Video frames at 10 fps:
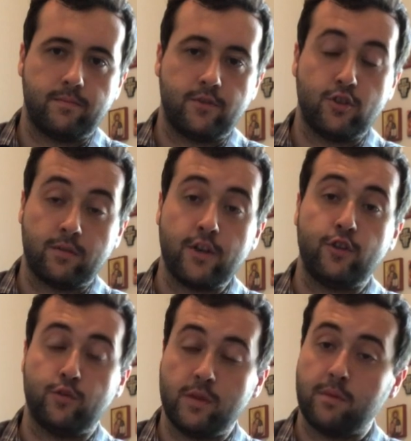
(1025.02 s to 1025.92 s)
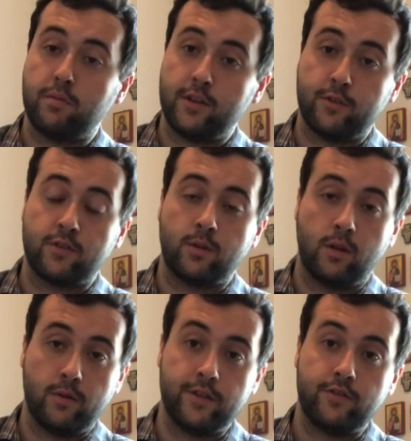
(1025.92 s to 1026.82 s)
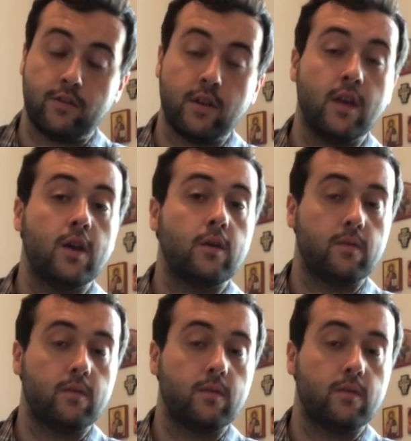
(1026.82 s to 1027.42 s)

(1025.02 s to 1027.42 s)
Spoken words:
situations, we can play those on the low E string.